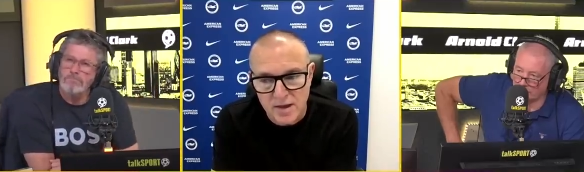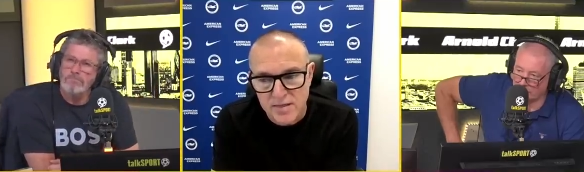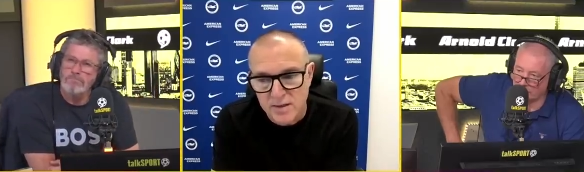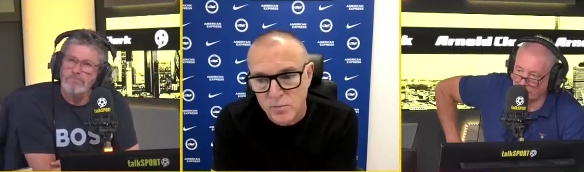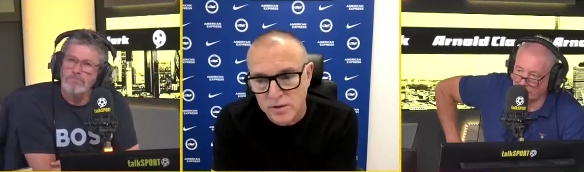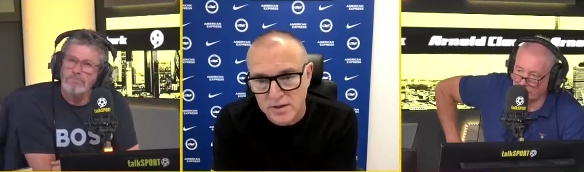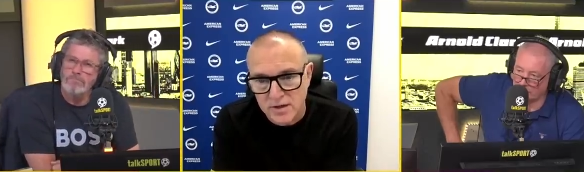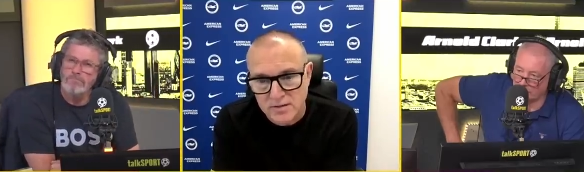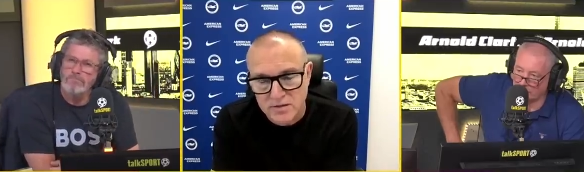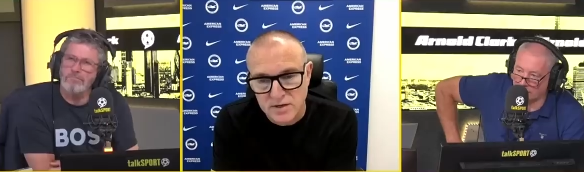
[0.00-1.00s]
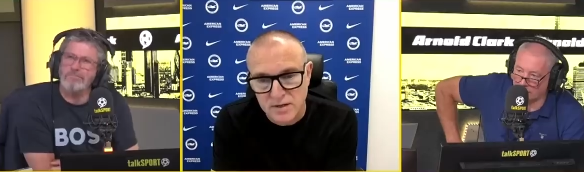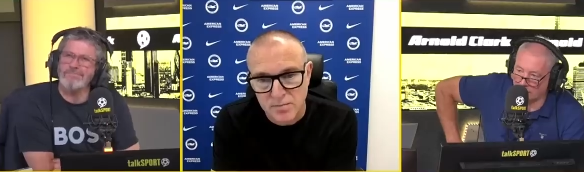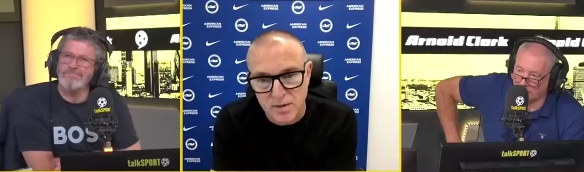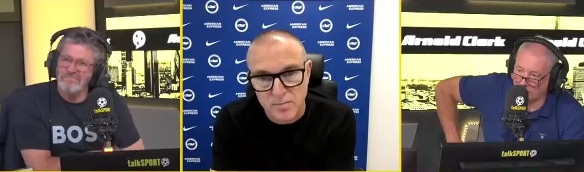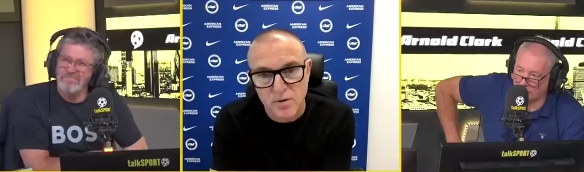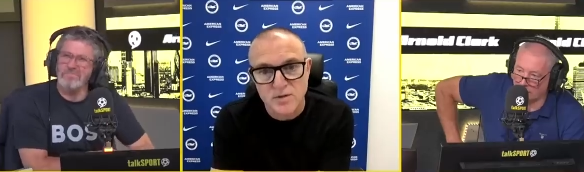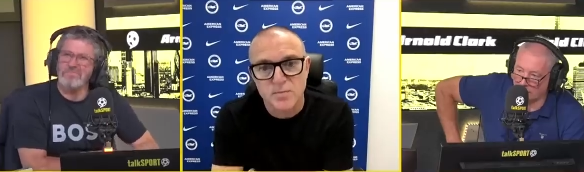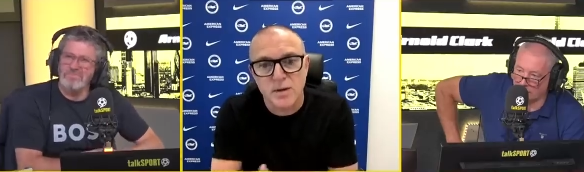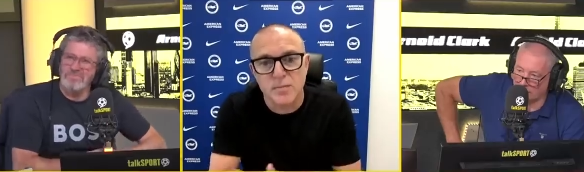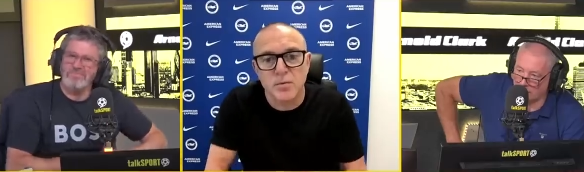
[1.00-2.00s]
Speaker 1: And then what he does is he appoints
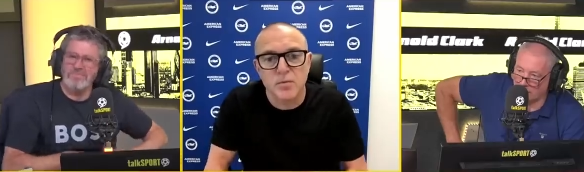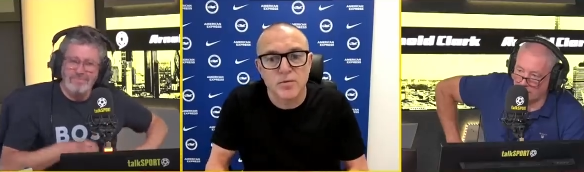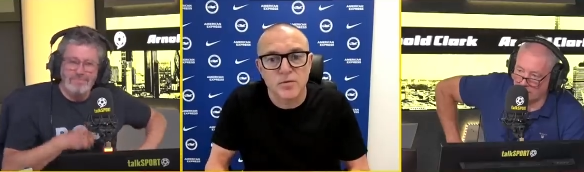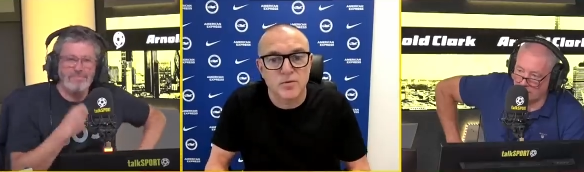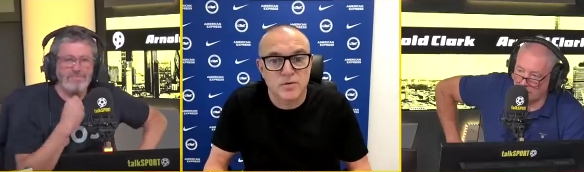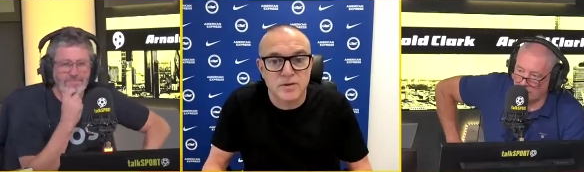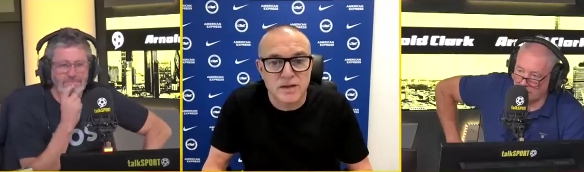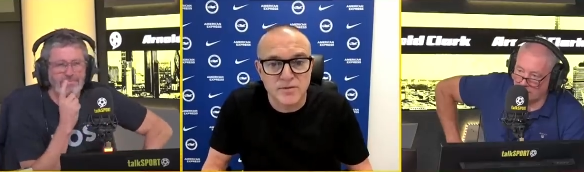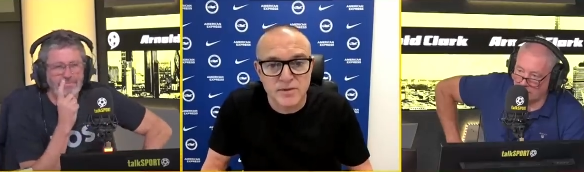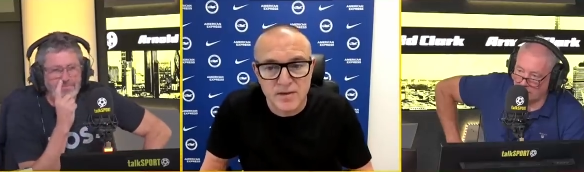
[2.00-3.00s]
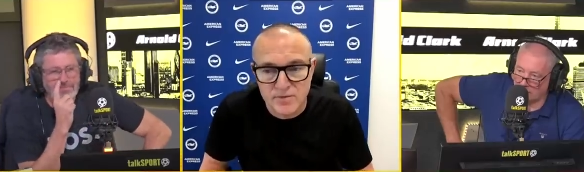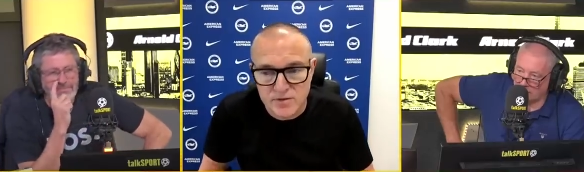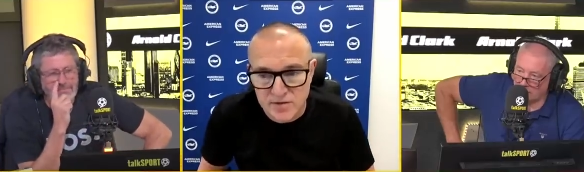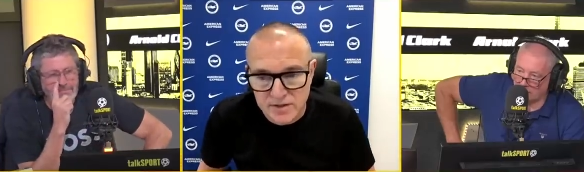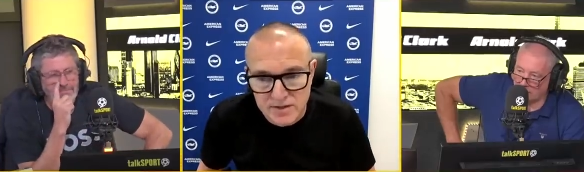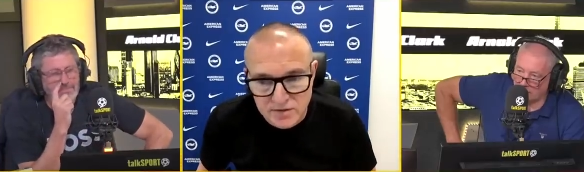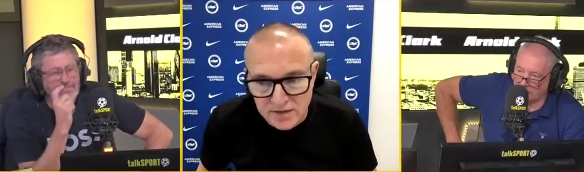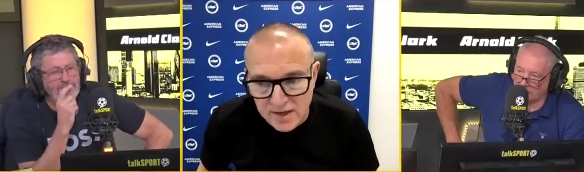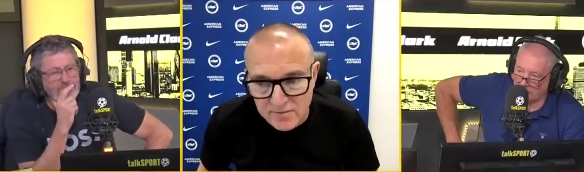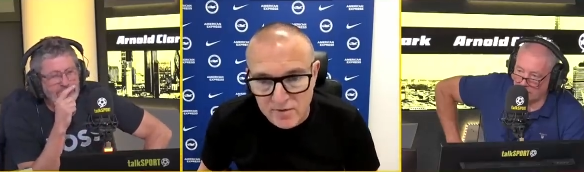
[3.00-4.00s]
people to, to deliver that vision. He doesn't
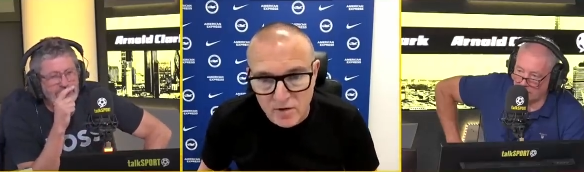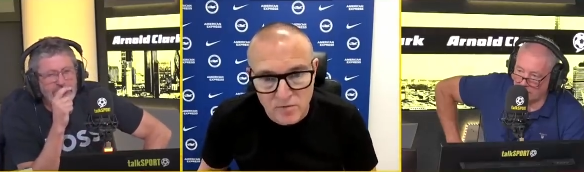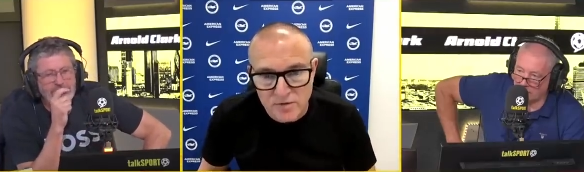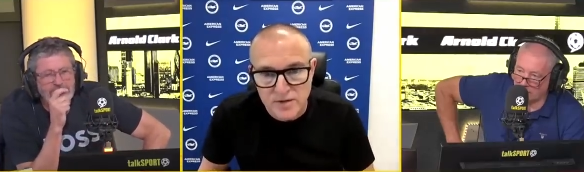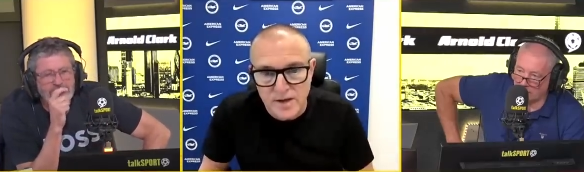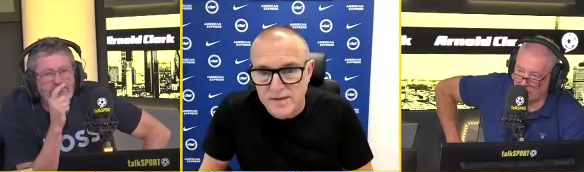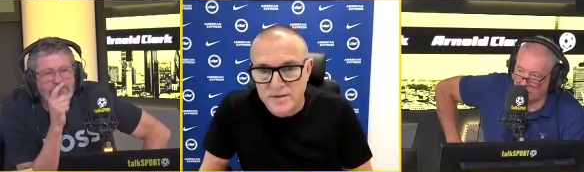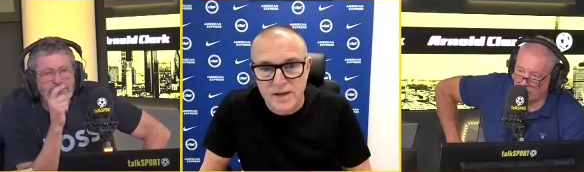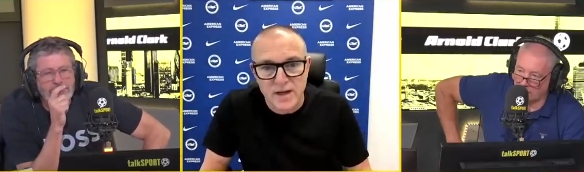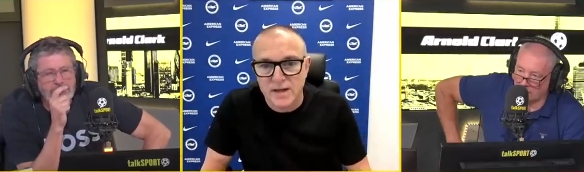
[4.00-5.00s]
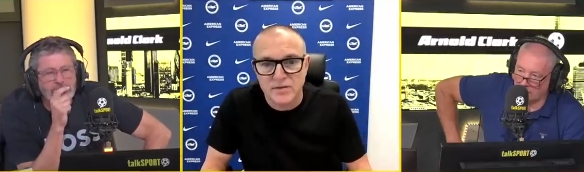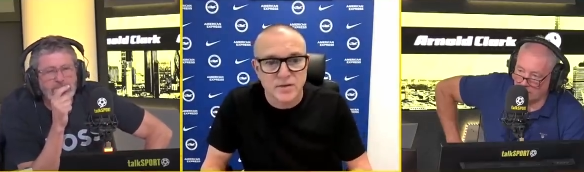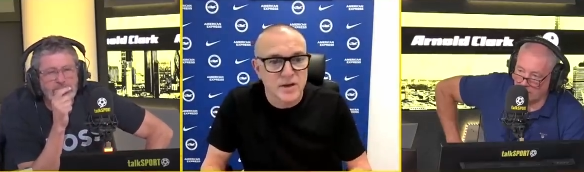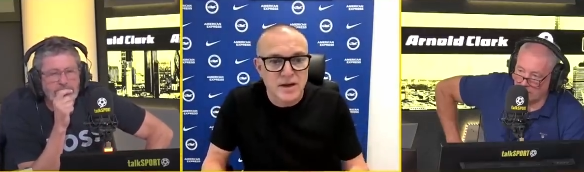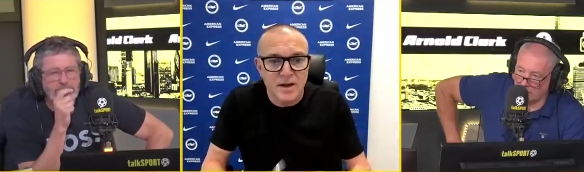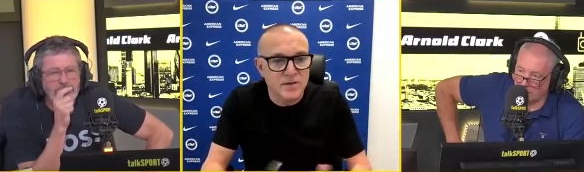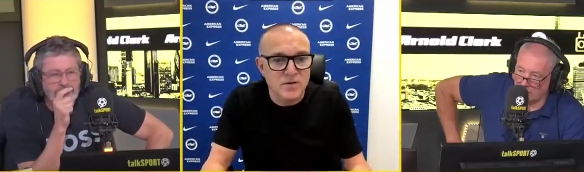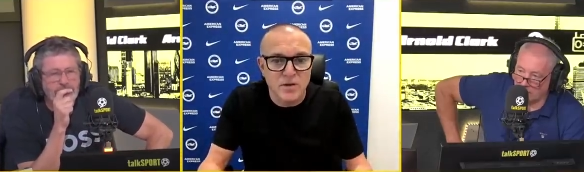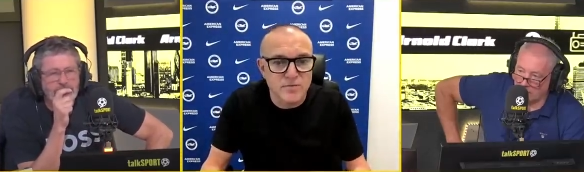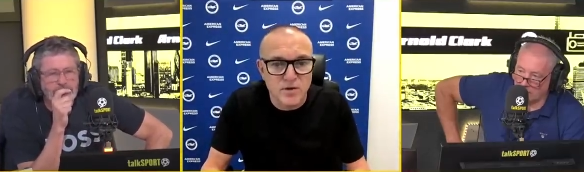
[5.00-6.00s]
get involved in the day to days. He's
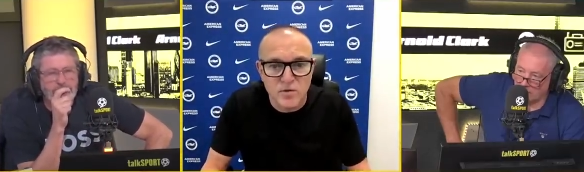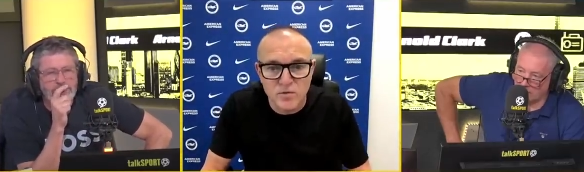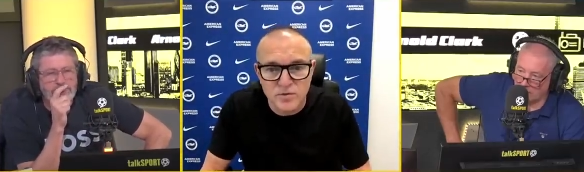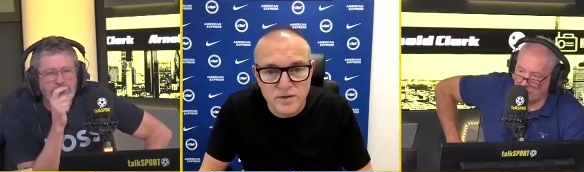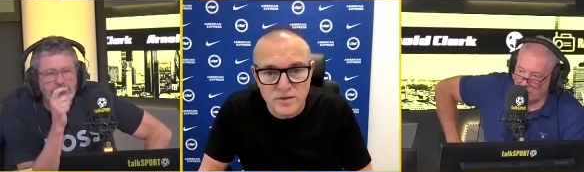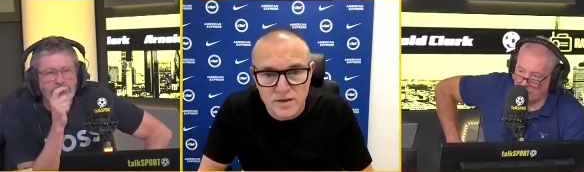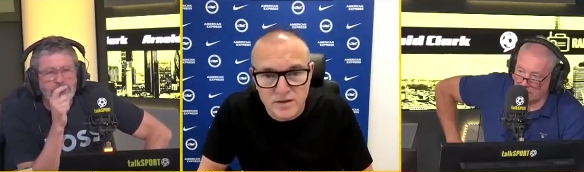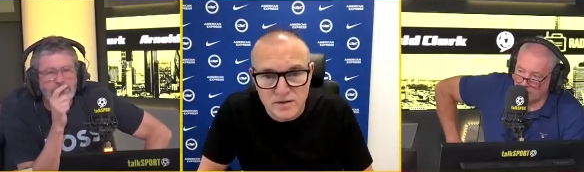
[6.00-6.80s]
not involved in the